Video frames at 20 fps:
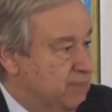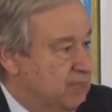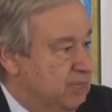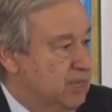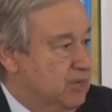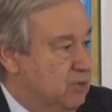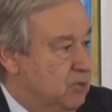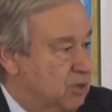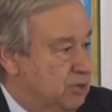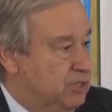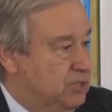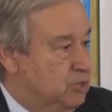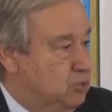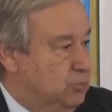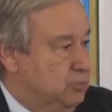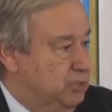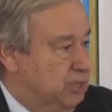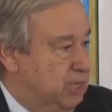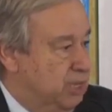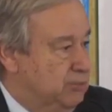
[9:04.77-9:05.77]
in order to
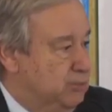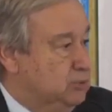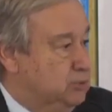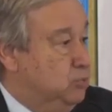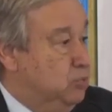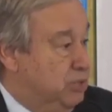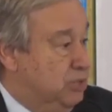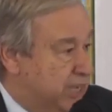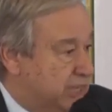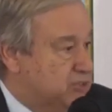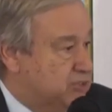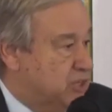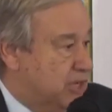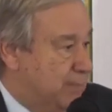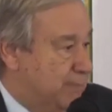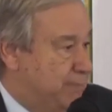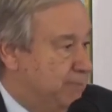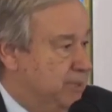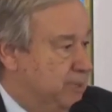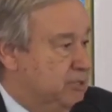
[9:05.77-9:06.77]
be able to catch
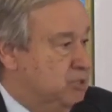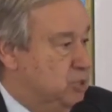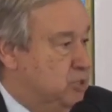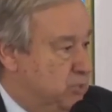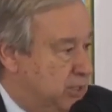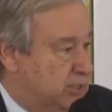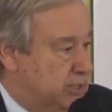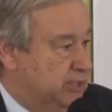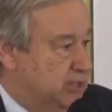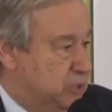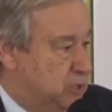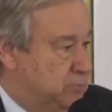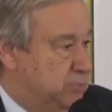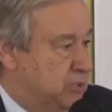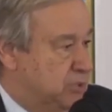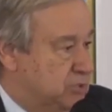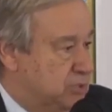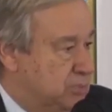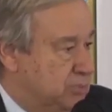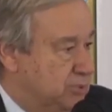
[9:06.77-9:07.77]
up as quickly as
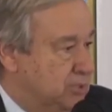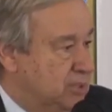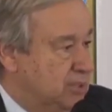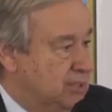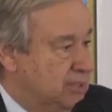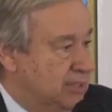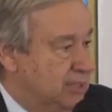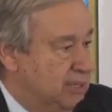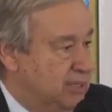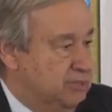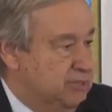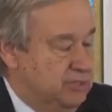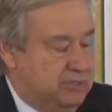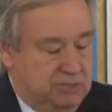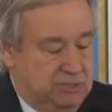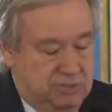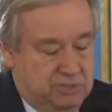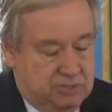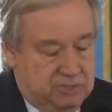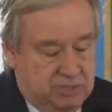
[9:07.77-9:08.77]
possible, as
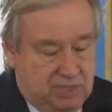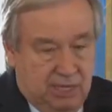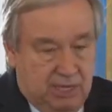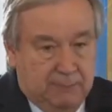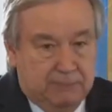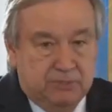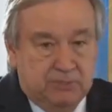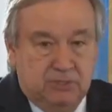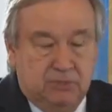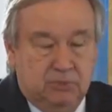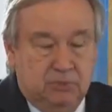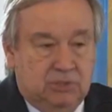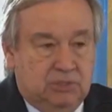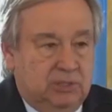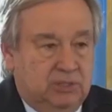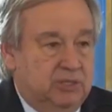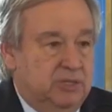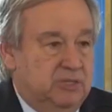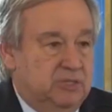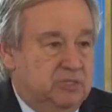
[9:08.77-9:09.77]
it is
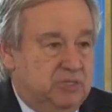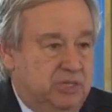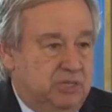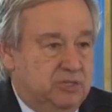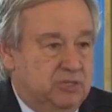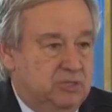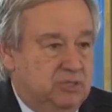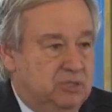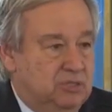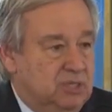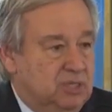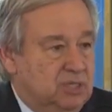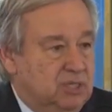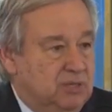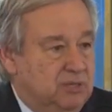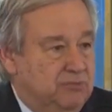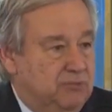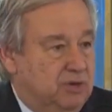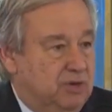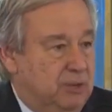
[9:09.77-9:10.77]
absolutely essential
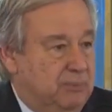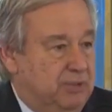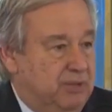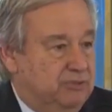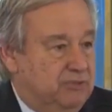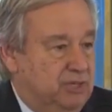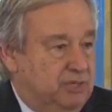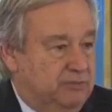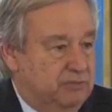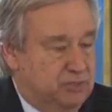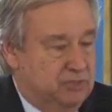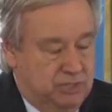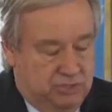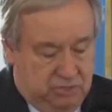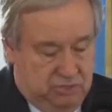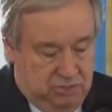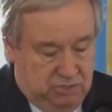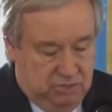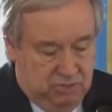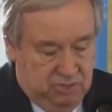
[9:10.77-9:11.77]
for a matter of
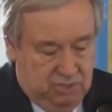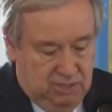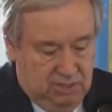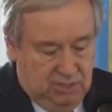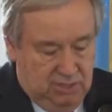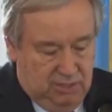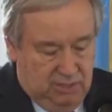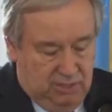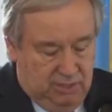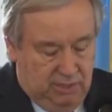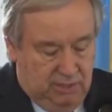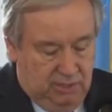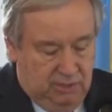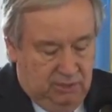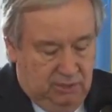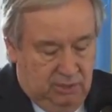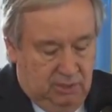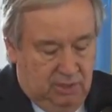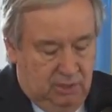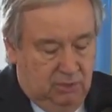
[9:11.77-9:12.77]
justice
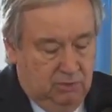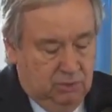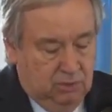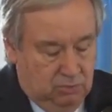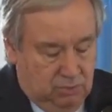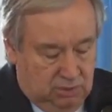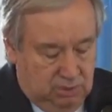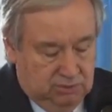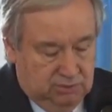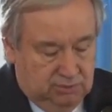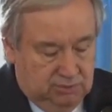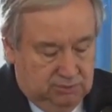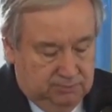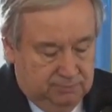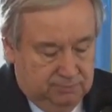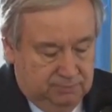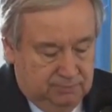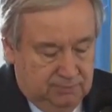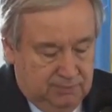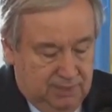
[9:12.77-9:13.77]
in our world.
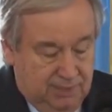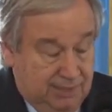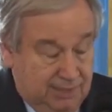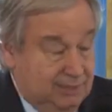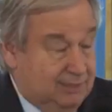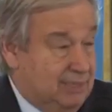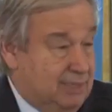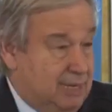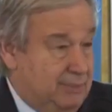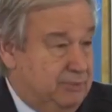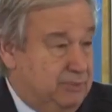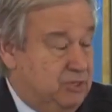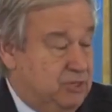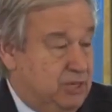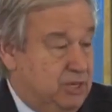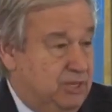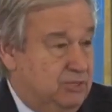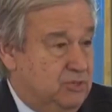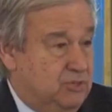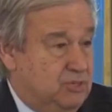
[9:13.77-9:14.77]
And climate
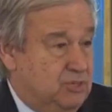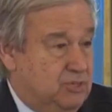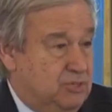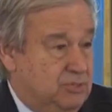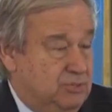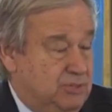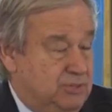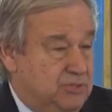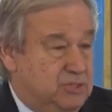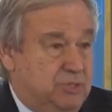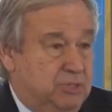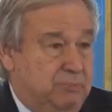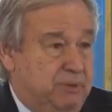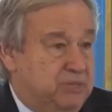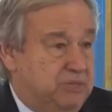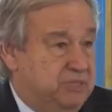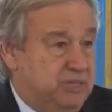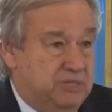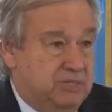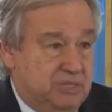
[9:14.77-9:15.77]
change is the
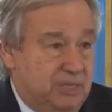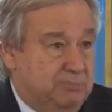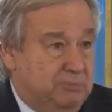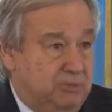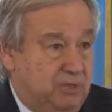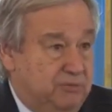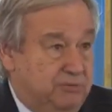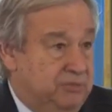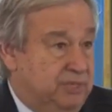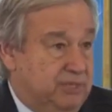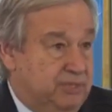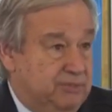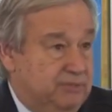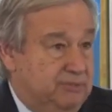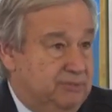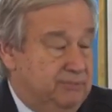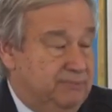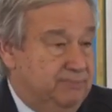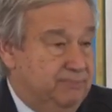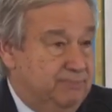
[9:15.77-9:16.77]
best example of that.